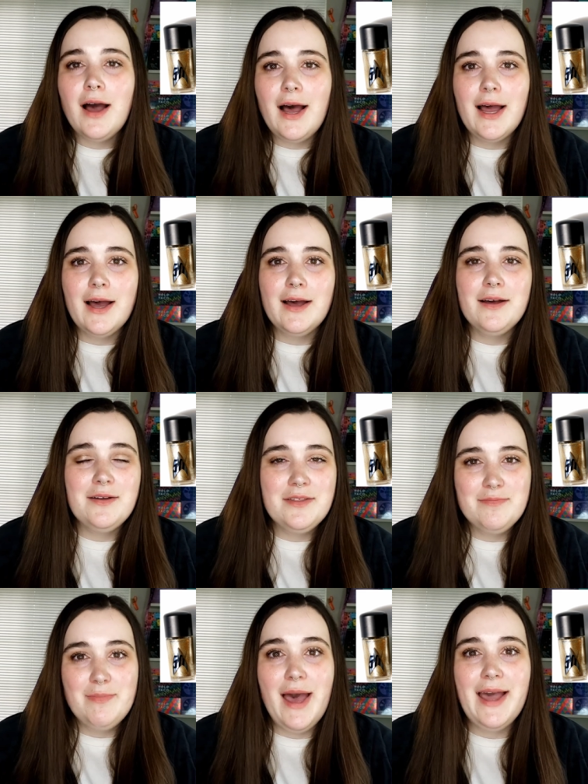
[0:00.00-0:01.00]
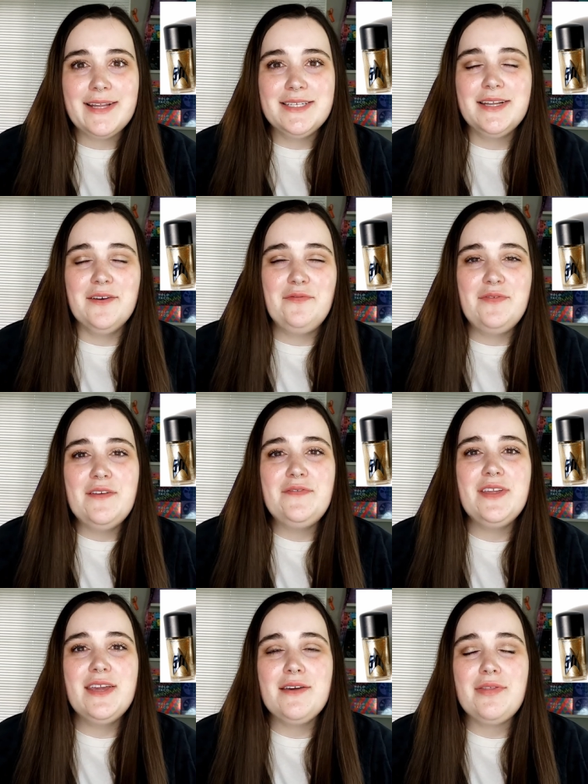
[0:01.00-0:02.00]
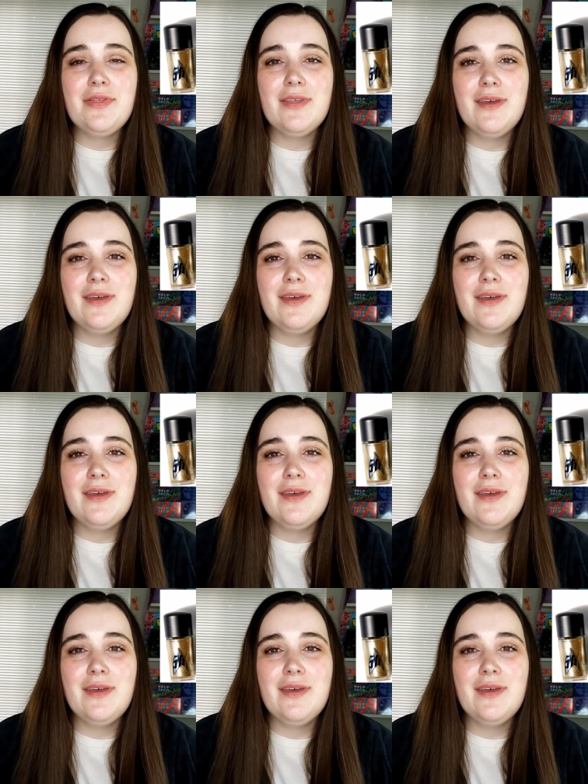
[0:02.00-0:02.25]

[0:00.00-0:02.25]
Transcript: Uh, Mac did a 50th